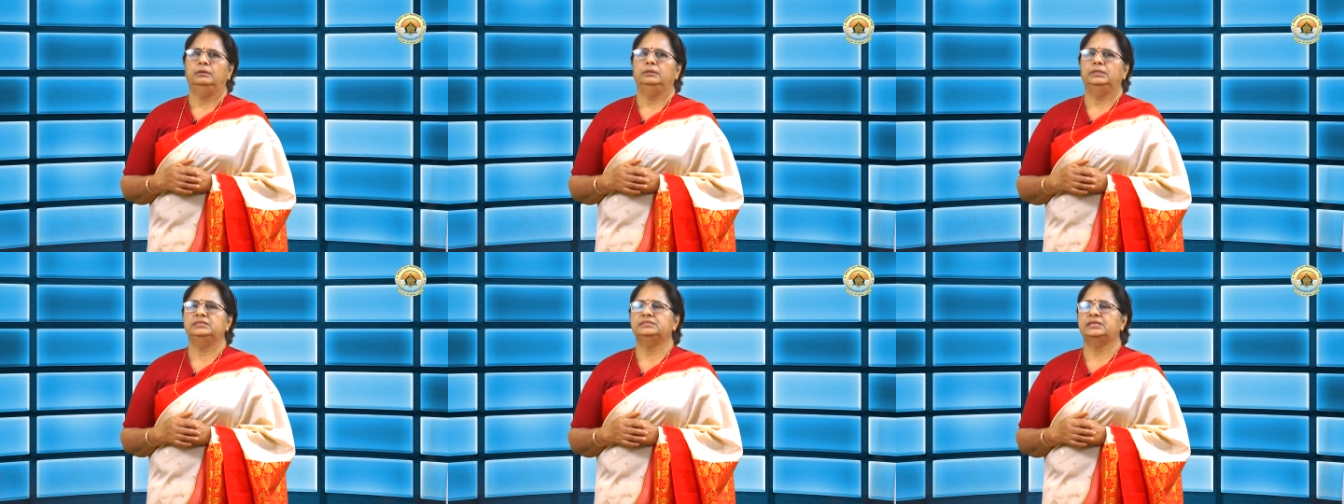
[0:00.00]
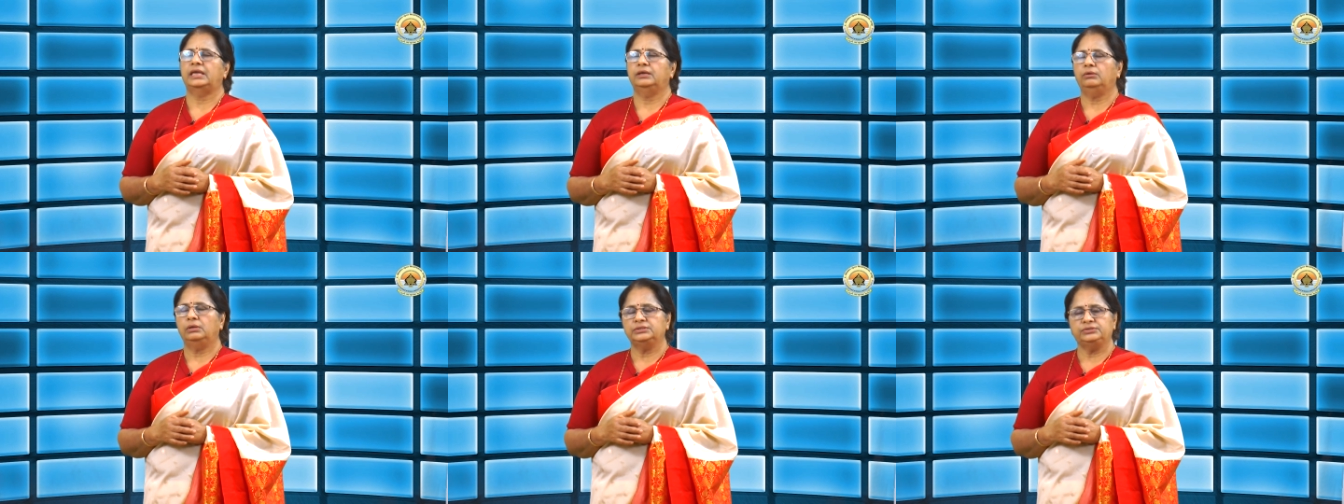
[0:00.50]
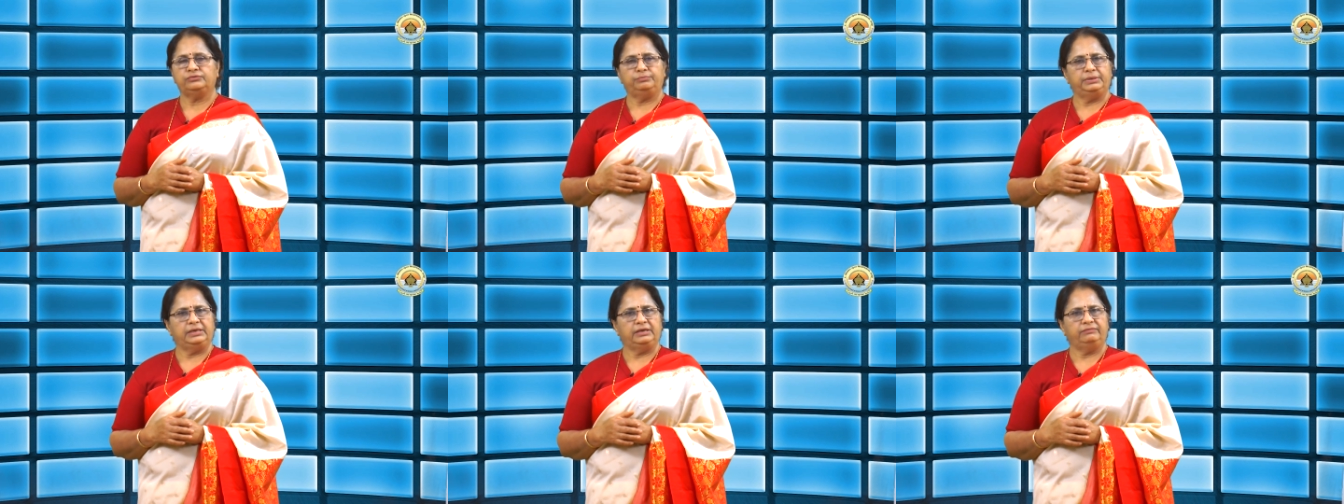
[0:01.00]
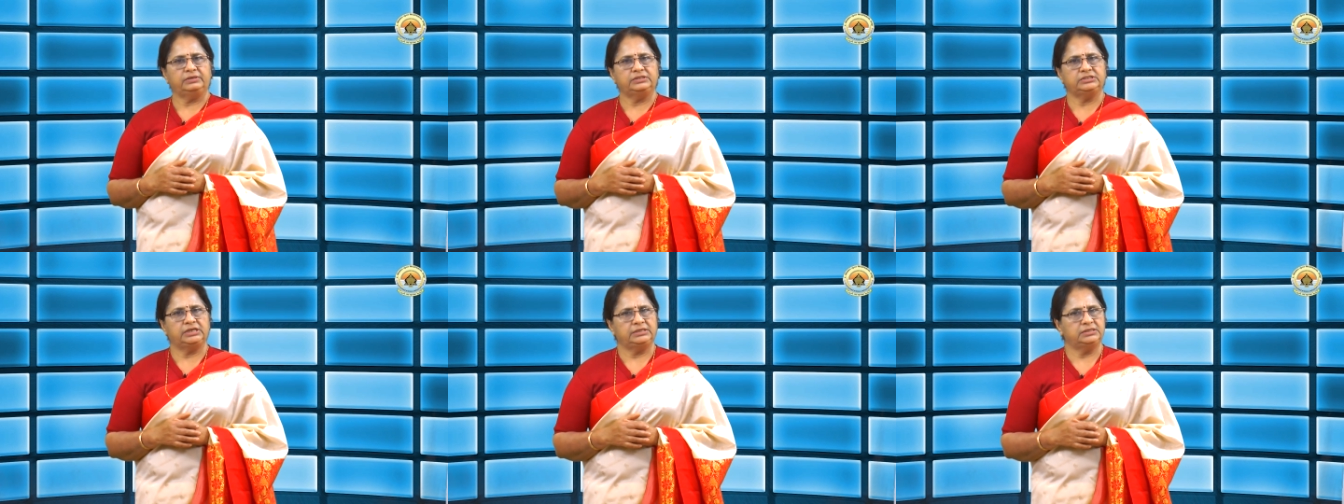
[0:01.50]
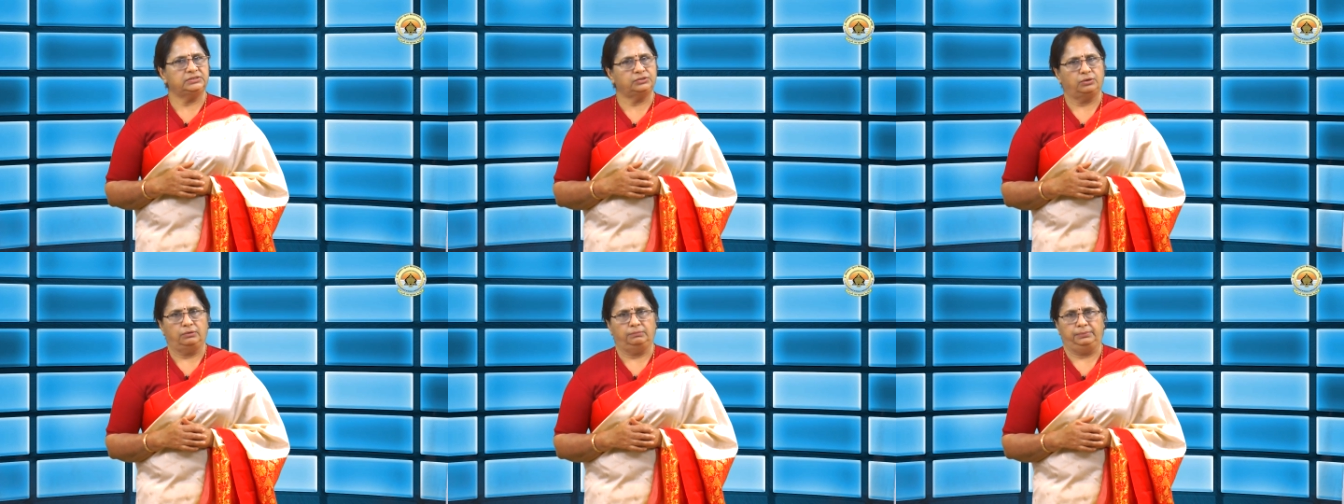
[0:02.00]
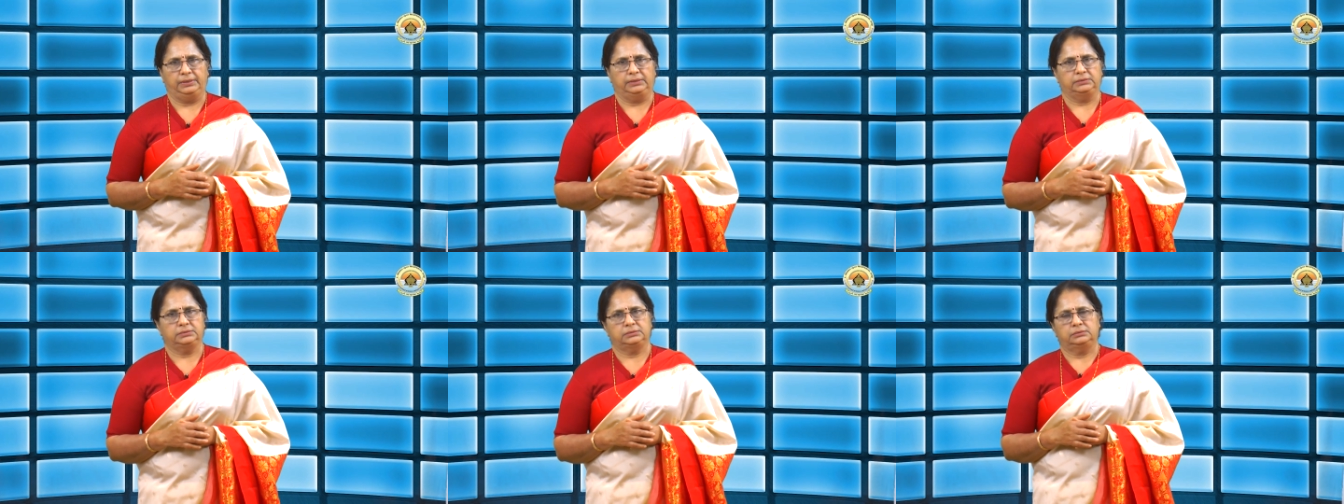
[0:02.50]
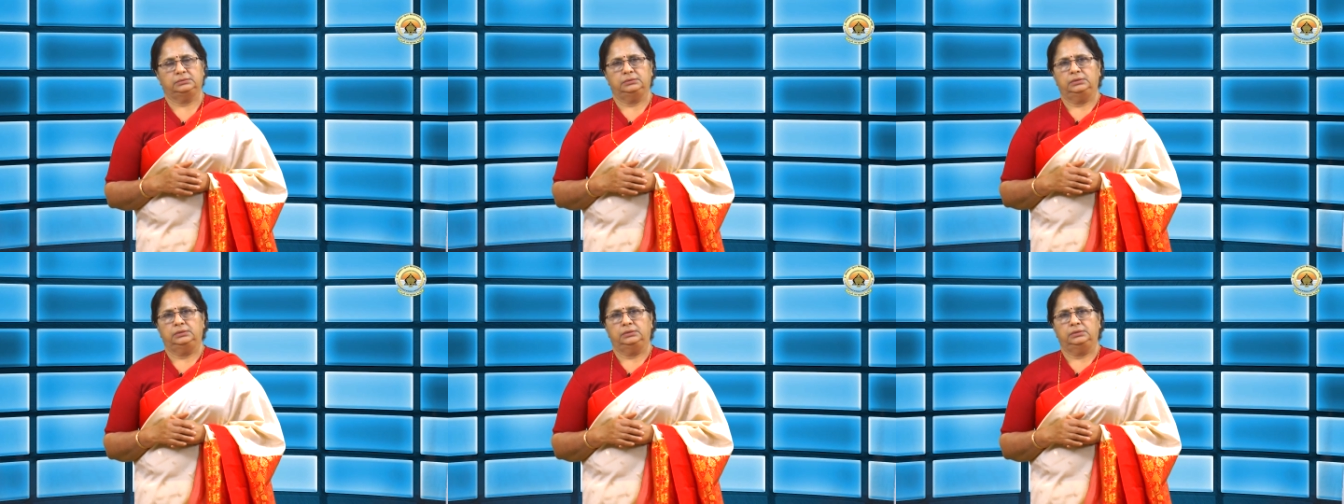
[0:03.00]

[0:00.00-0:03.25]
The psychology of behavior change is complex.